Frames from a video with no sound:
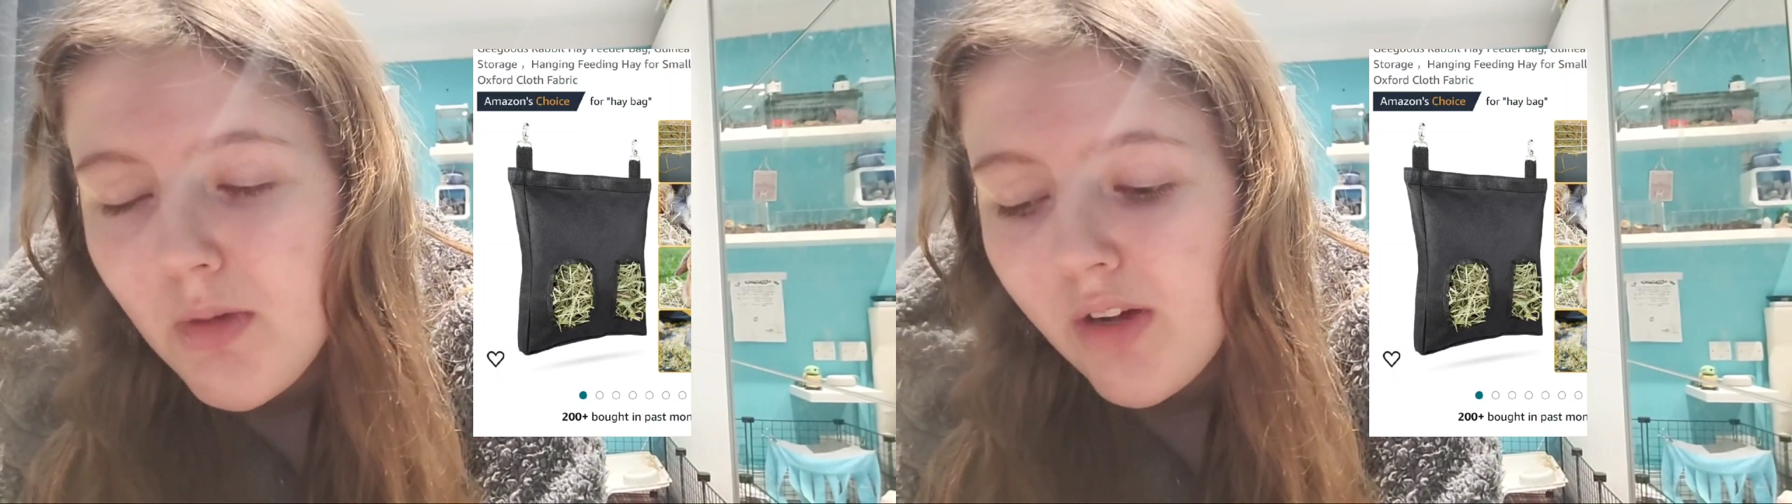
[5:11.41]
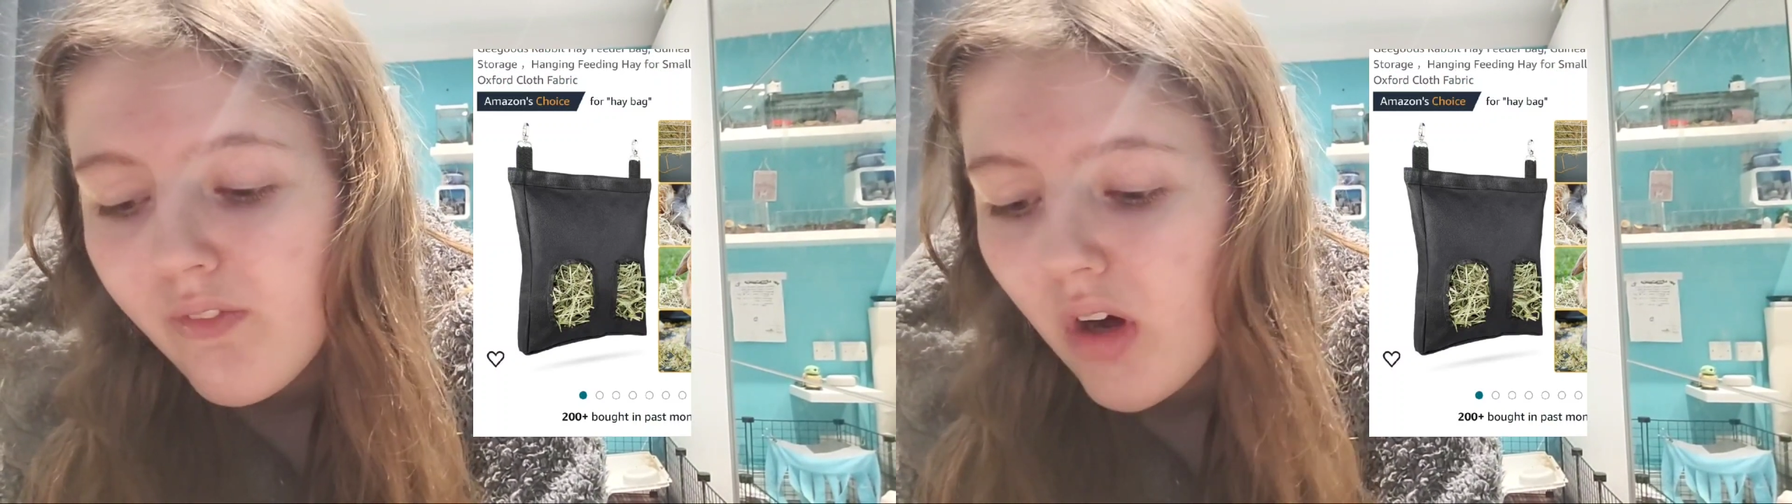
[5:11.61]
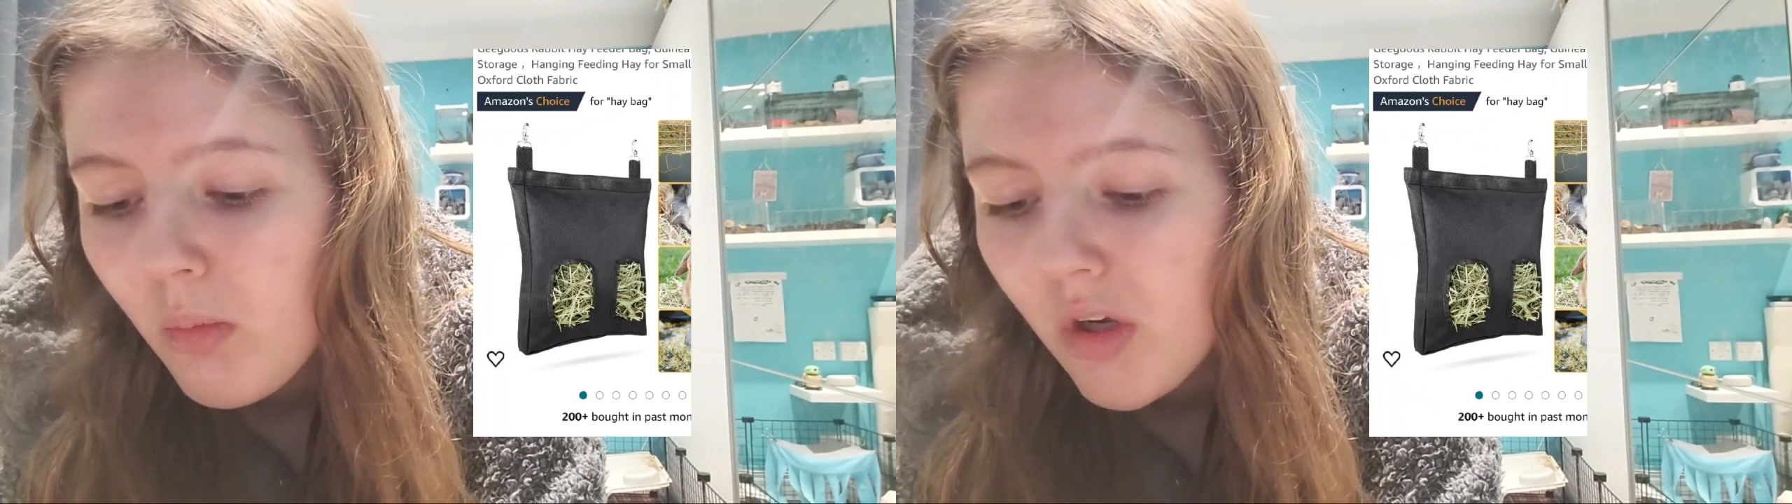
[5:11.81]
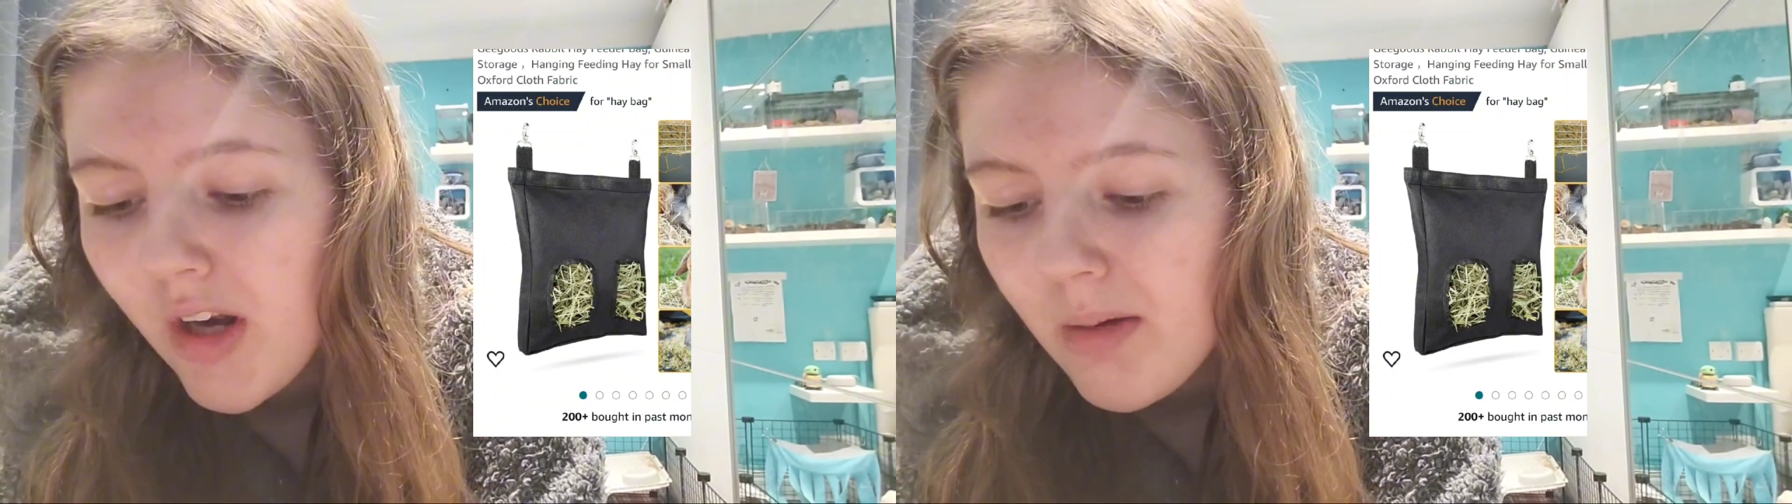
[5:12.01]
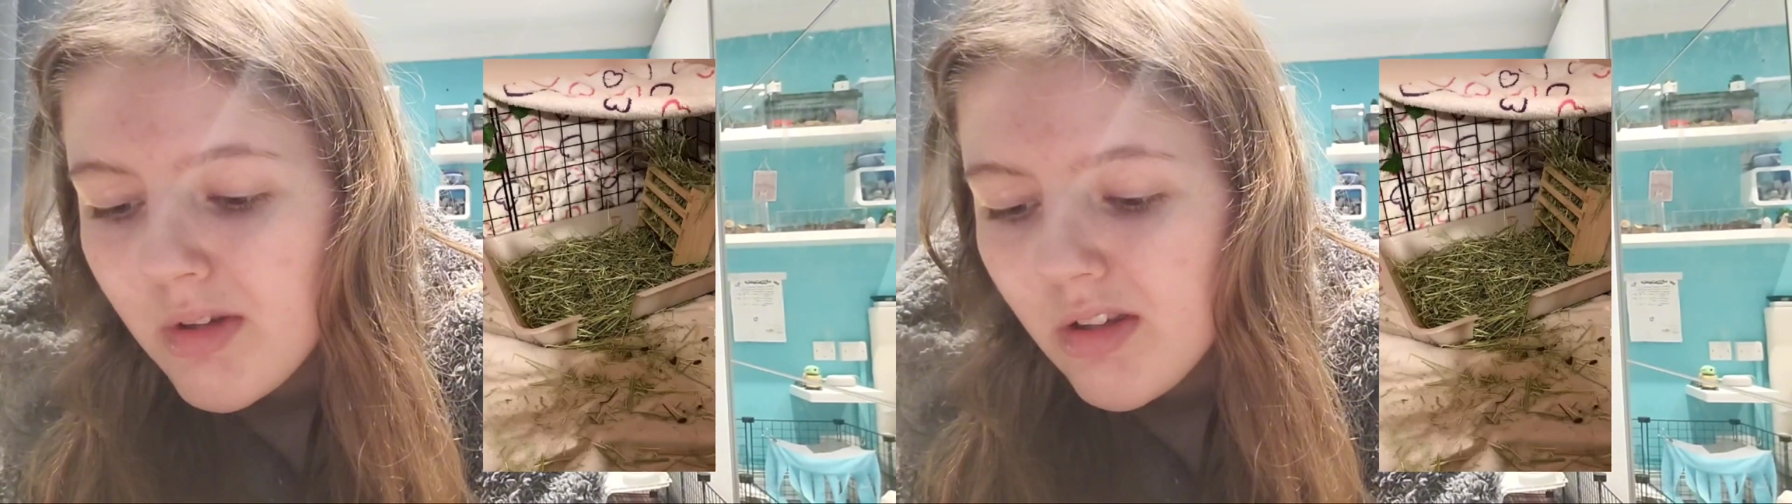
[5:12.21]
You can find one
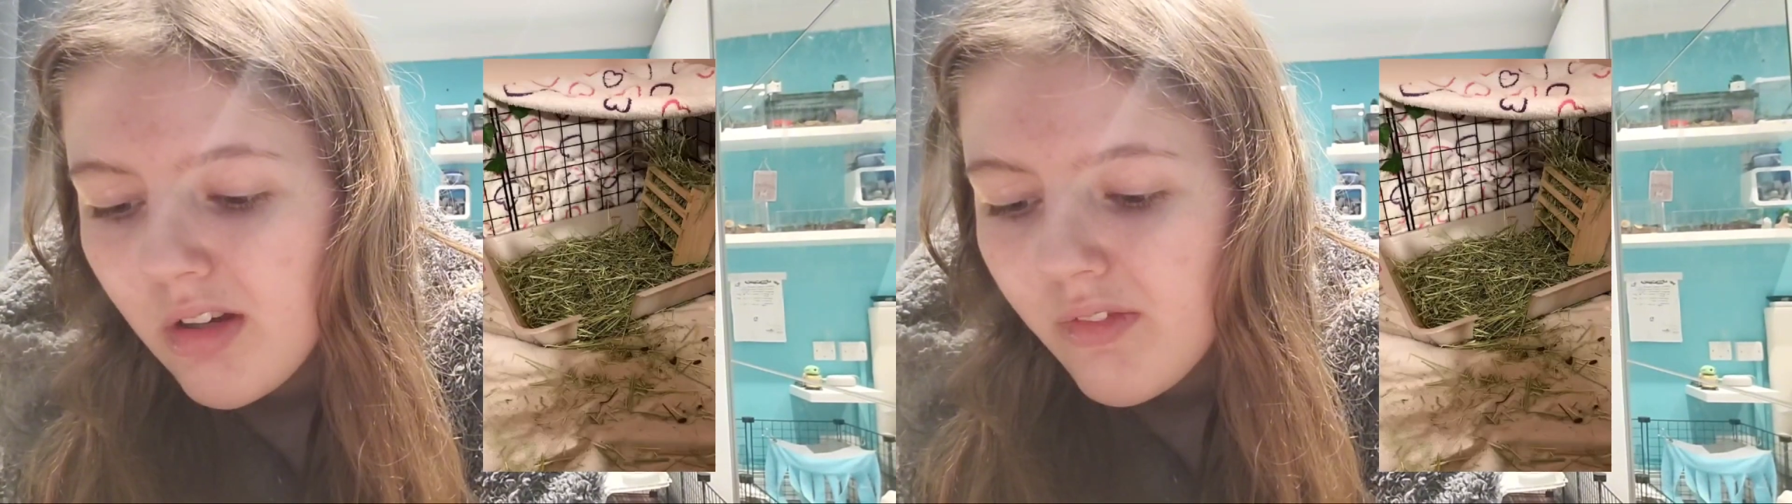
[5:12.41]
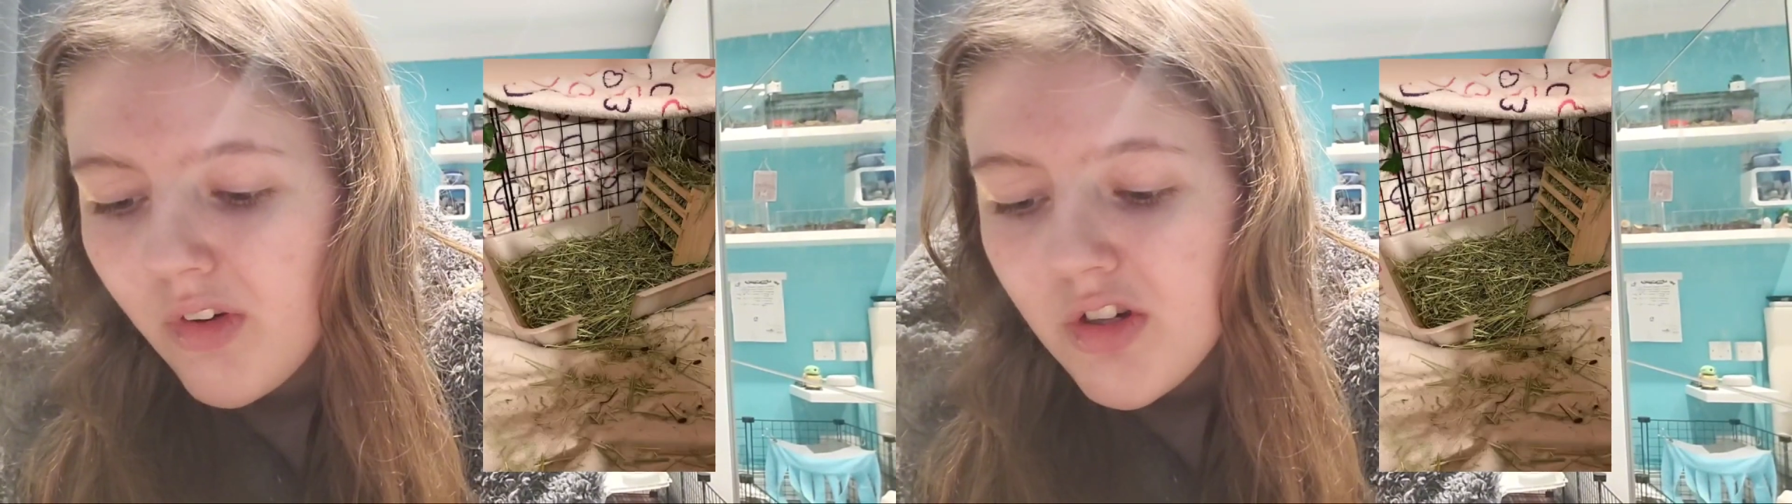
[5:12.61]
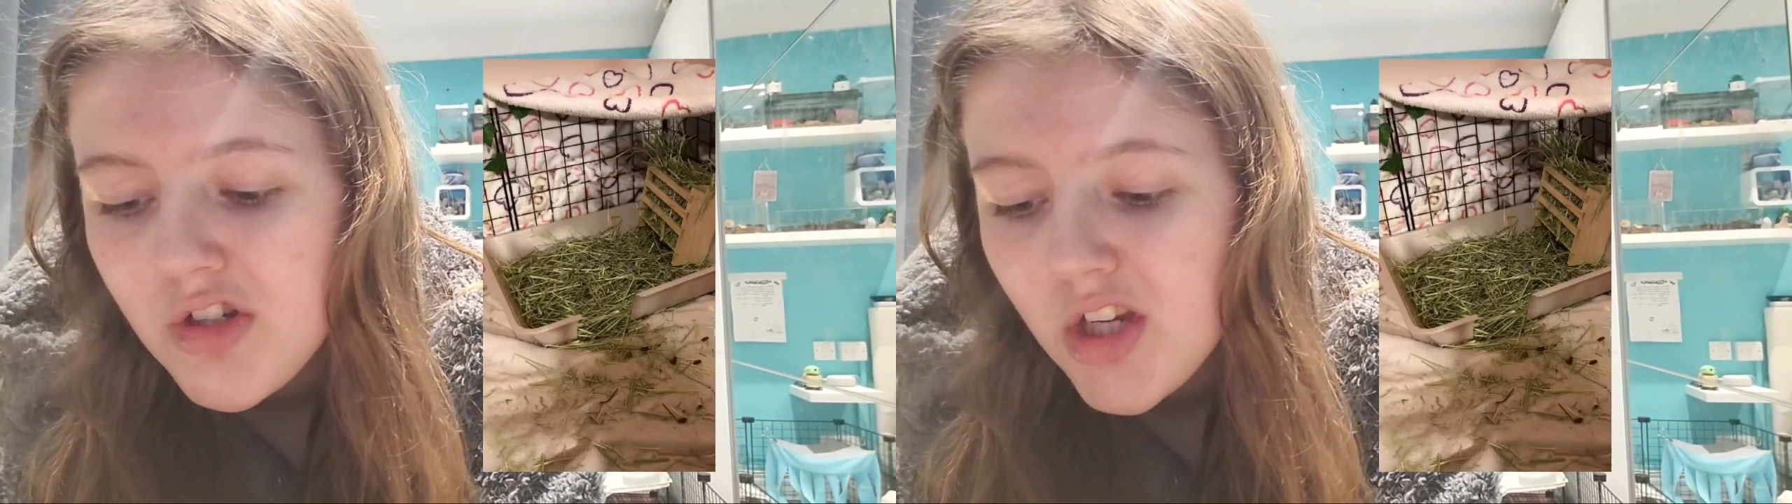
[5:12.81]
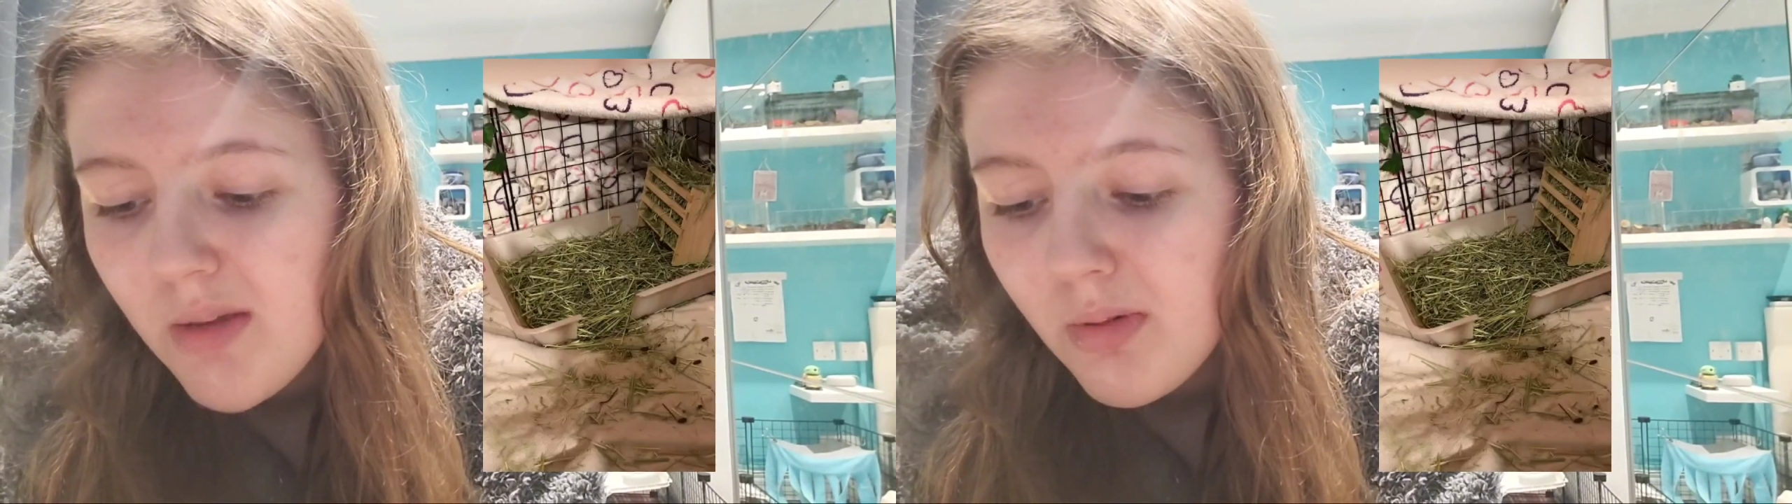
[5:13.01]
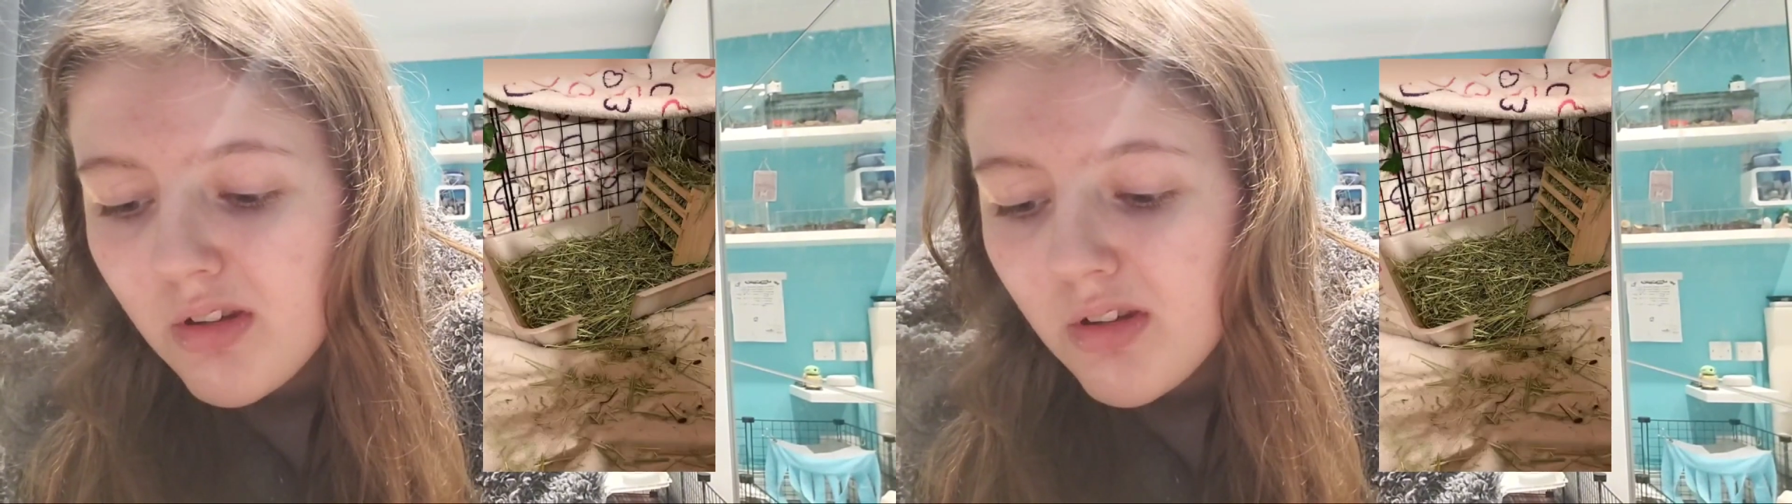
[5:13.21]
on Amazon for as cheap